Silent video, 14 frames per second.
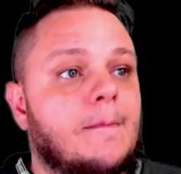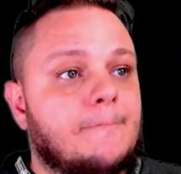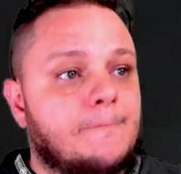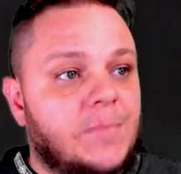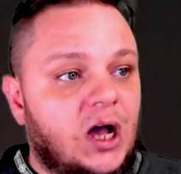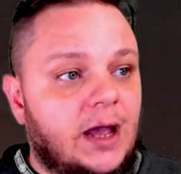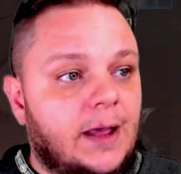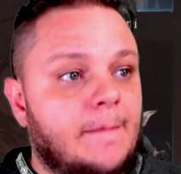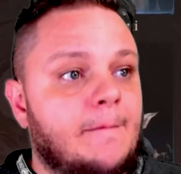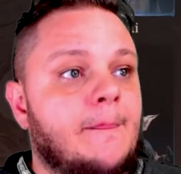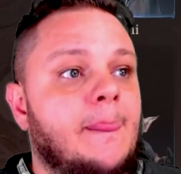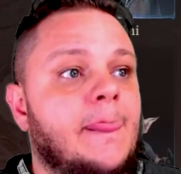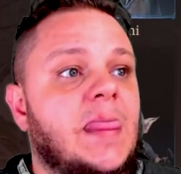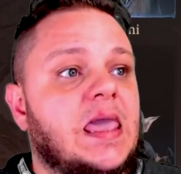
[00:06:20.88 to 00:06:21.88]
But
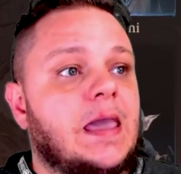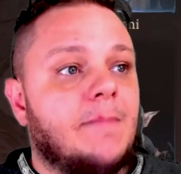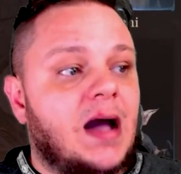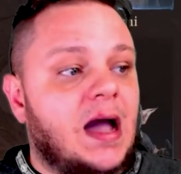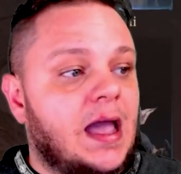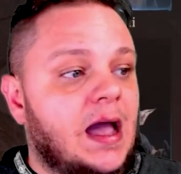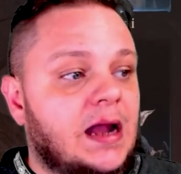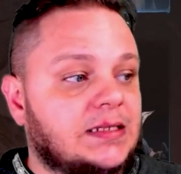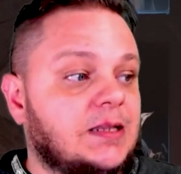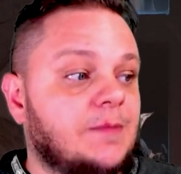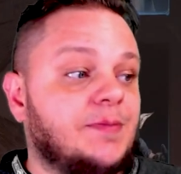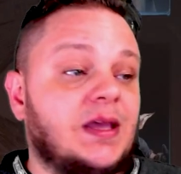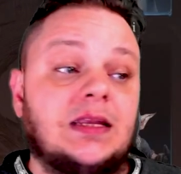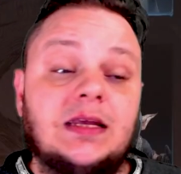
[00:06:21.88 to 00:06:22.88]
in my honest
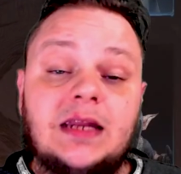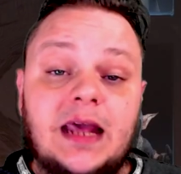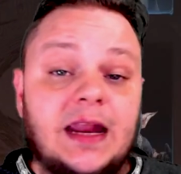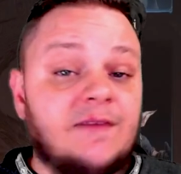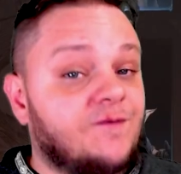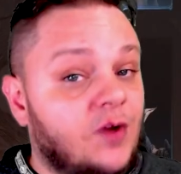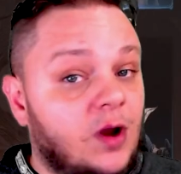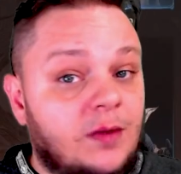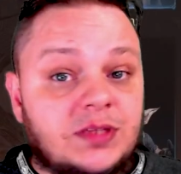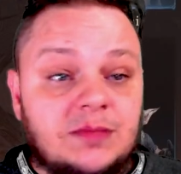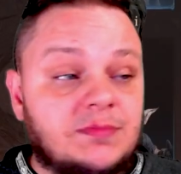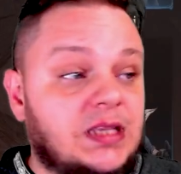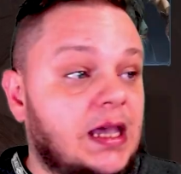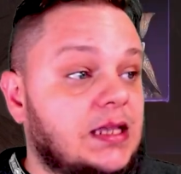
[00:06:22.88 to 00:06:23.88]
opinion, and from
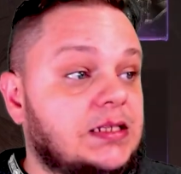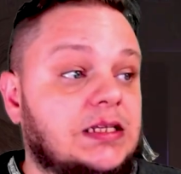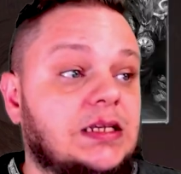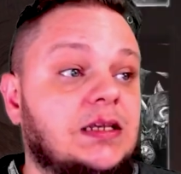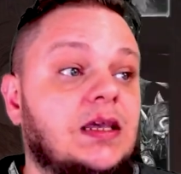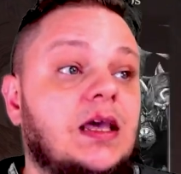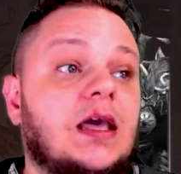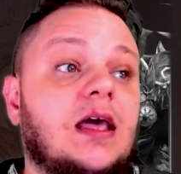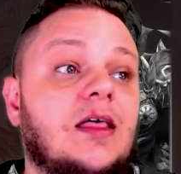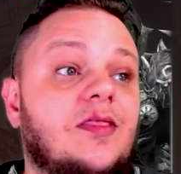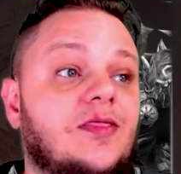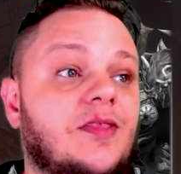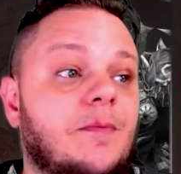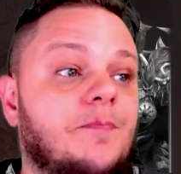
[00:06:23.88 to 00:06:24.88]
some testing,
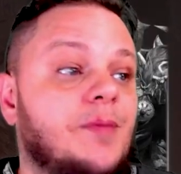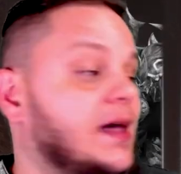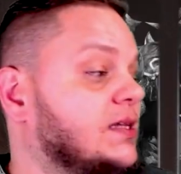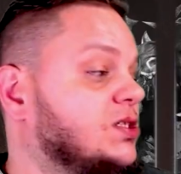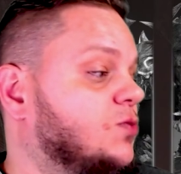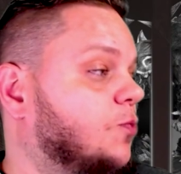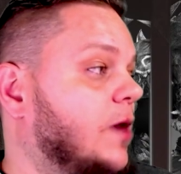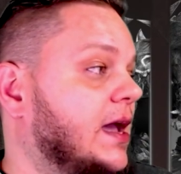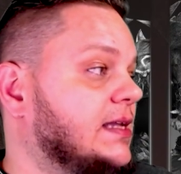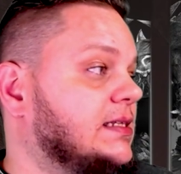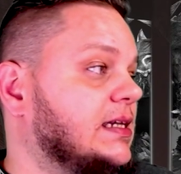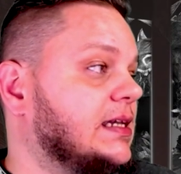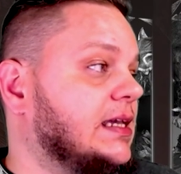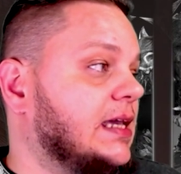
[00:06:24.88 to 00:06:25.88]
the best way
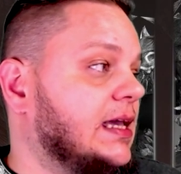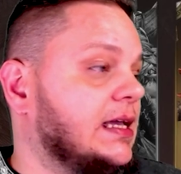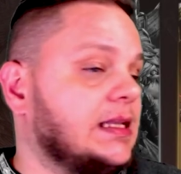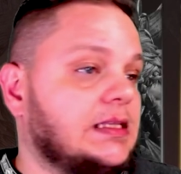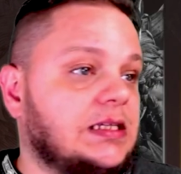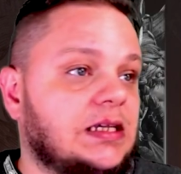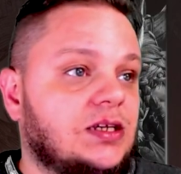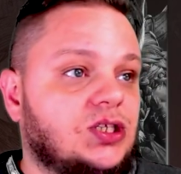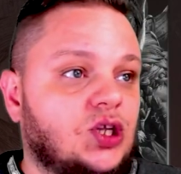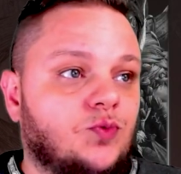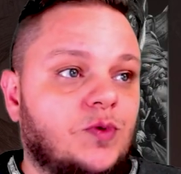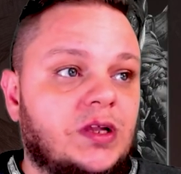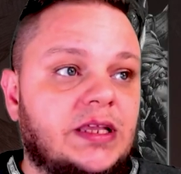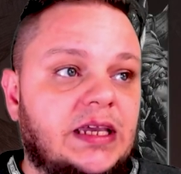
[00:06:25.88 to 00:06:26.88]
to get to
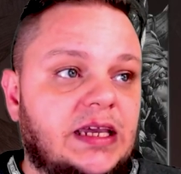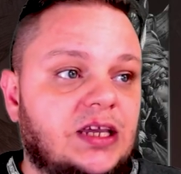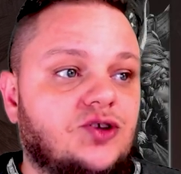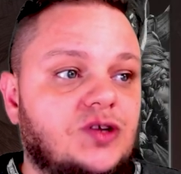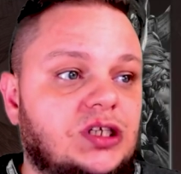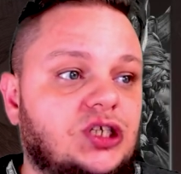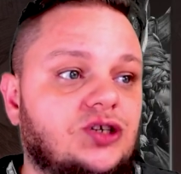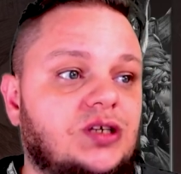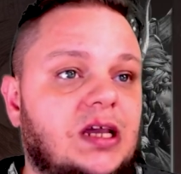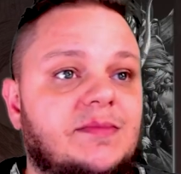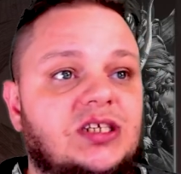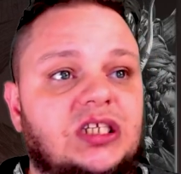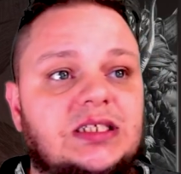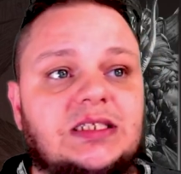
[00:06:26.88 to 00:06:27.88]
really increase your
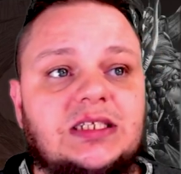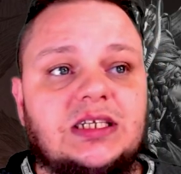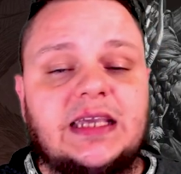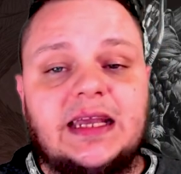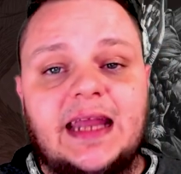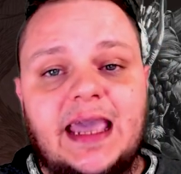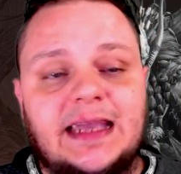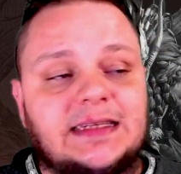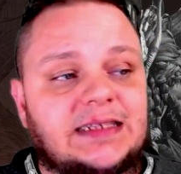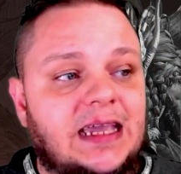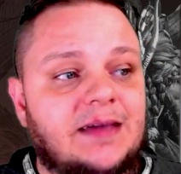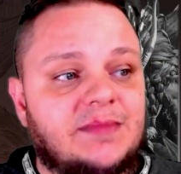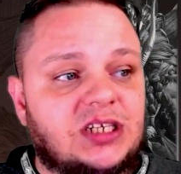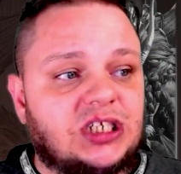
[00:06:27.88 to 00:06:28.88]
damage is to get a
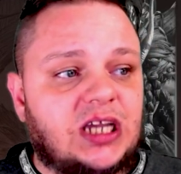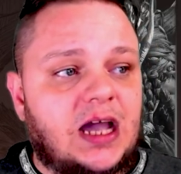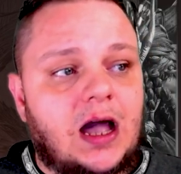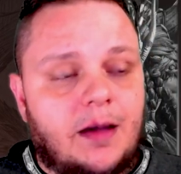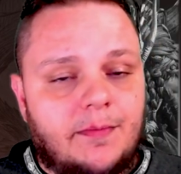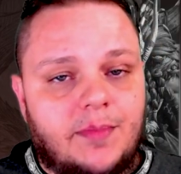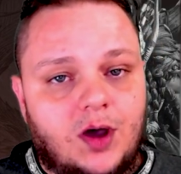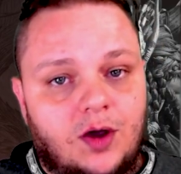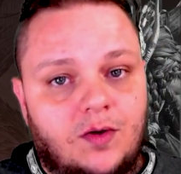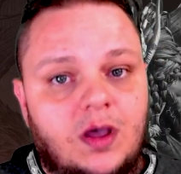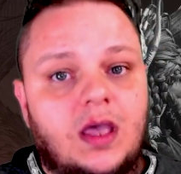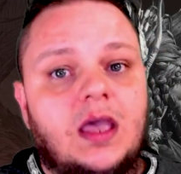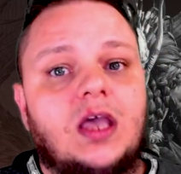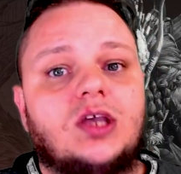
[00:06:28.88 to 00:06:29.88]
damage combo
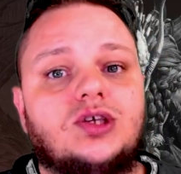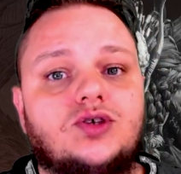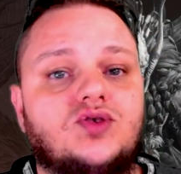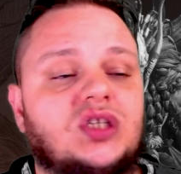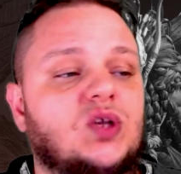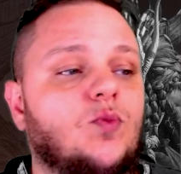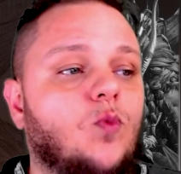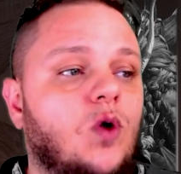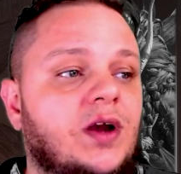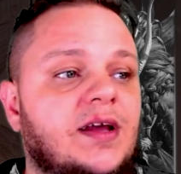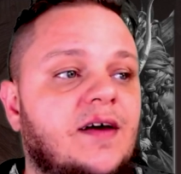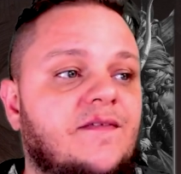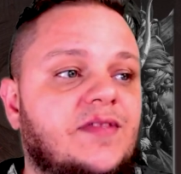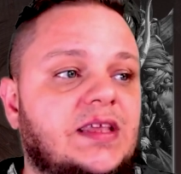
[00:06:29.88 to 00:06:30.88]
using one
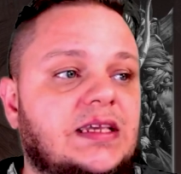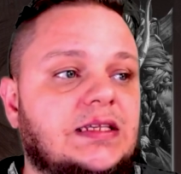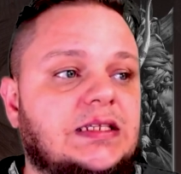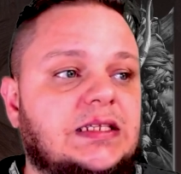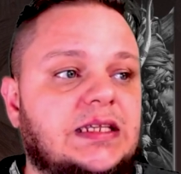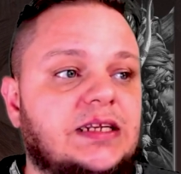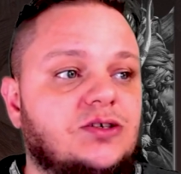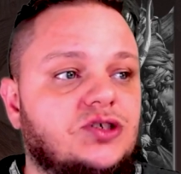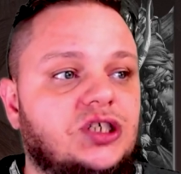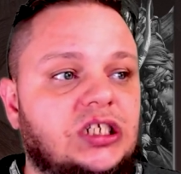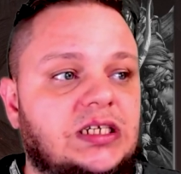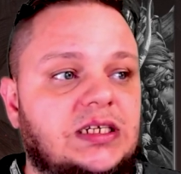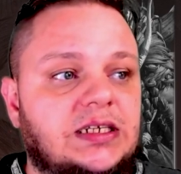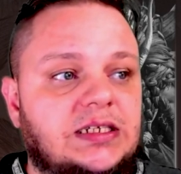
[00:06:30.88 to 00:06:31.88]
of these
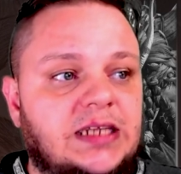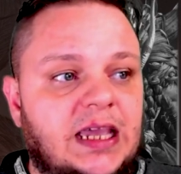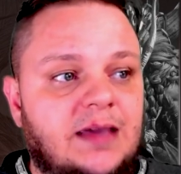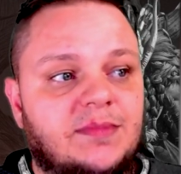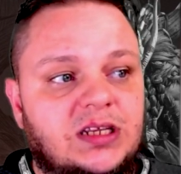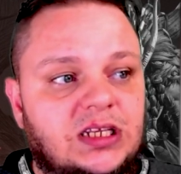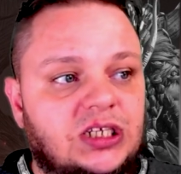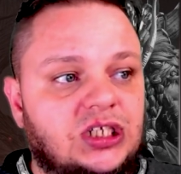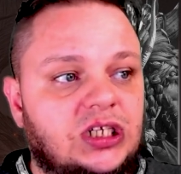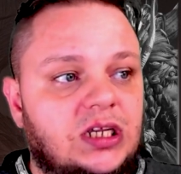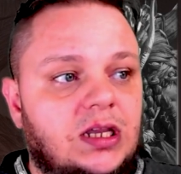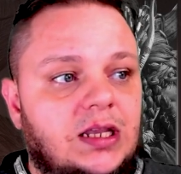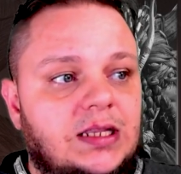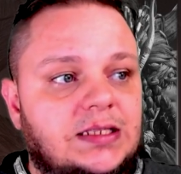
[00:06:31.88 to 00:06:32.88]
synergy damage
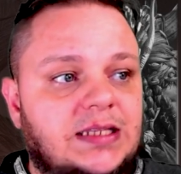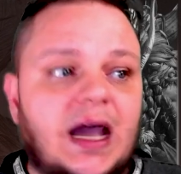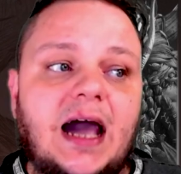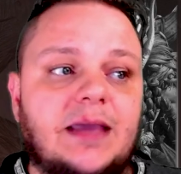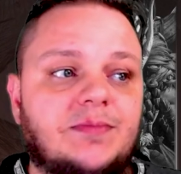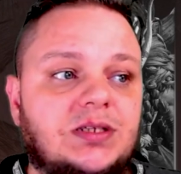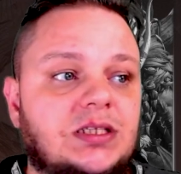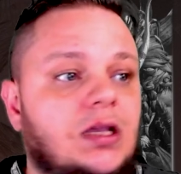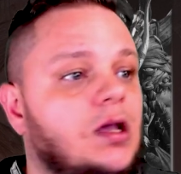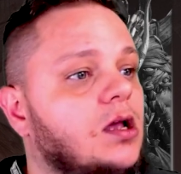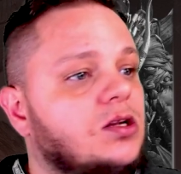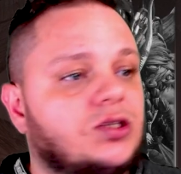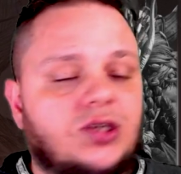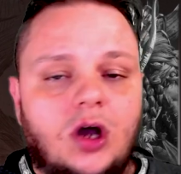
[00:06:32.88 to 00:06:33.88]
types.
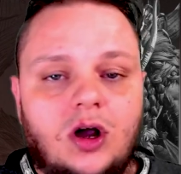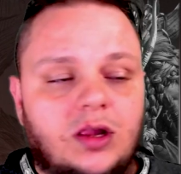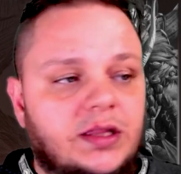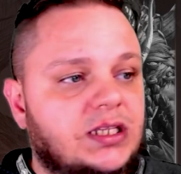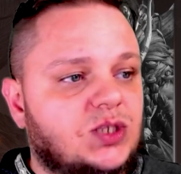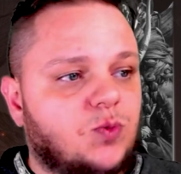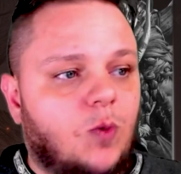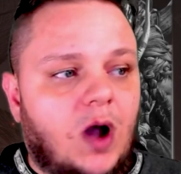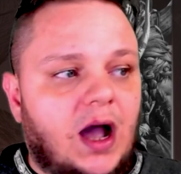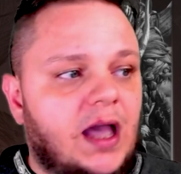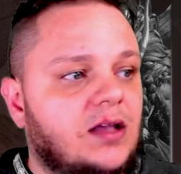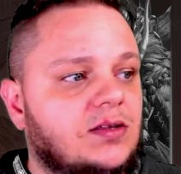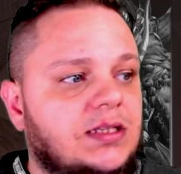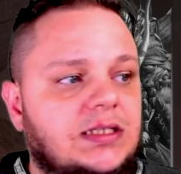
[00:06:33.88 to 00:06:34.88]
Dauntless,
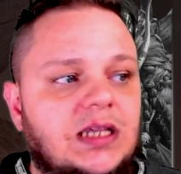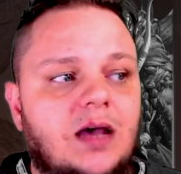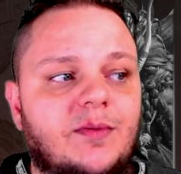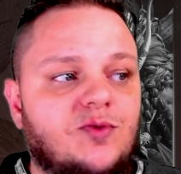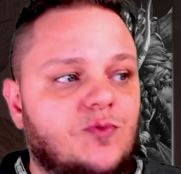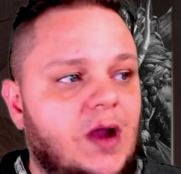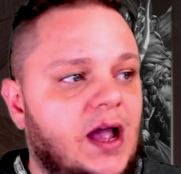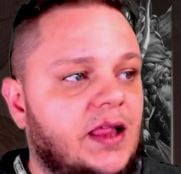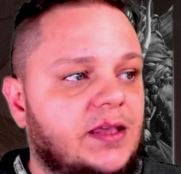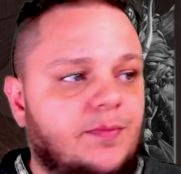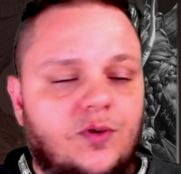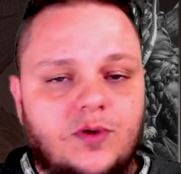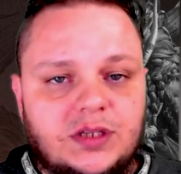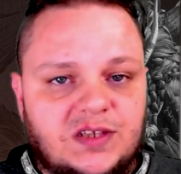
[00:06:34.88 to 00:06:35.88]
Wild, Summon, Rally,
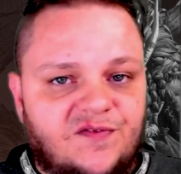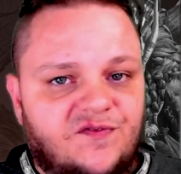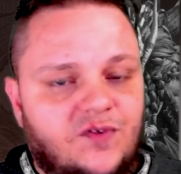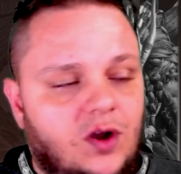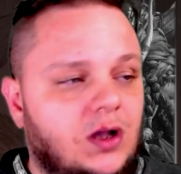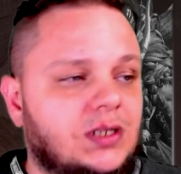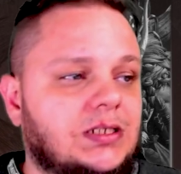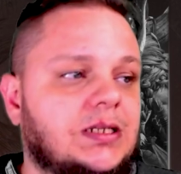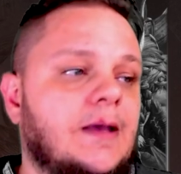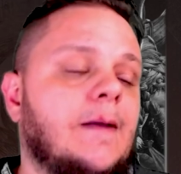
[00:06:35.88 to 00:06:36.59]
Poison, Frost.